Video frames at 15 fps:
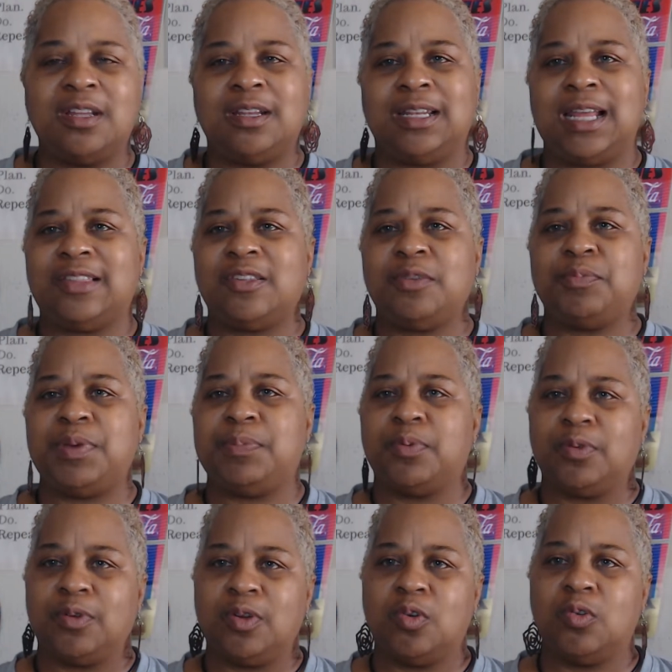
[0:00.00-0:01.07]
Let some people
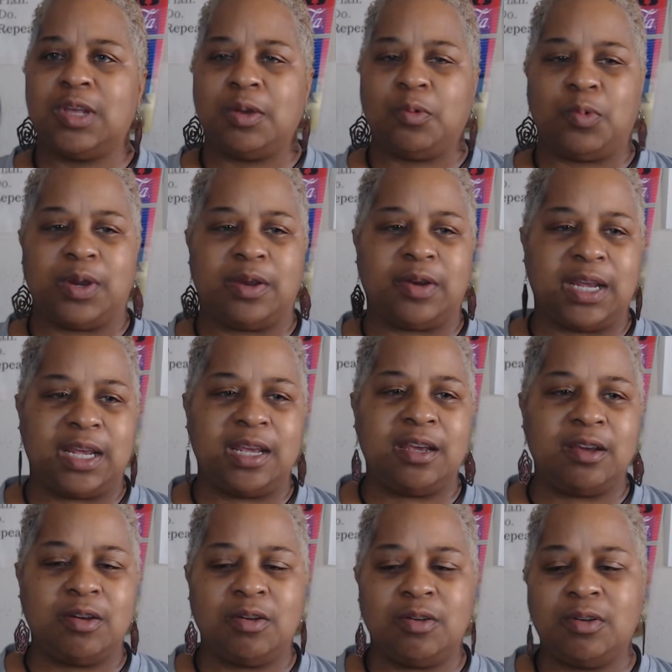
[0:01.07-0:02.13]
know that we're
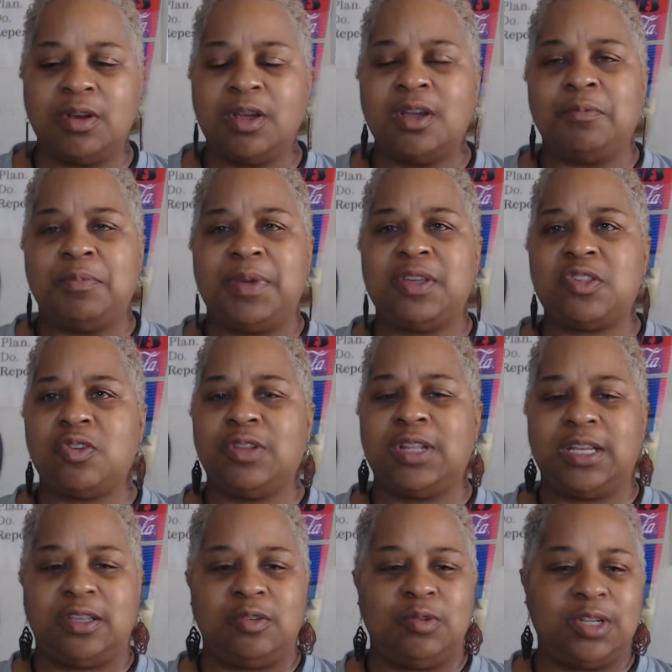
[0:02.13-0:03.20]
here. Make sure
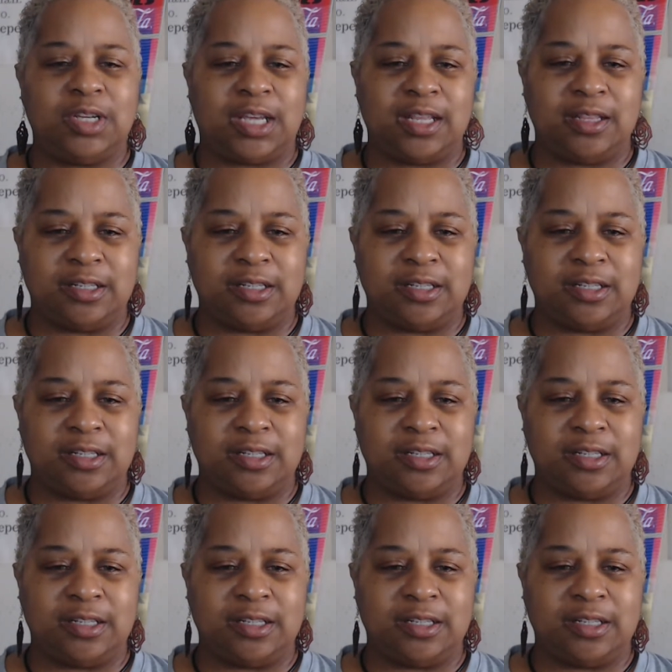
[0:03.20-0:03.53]
that you look in the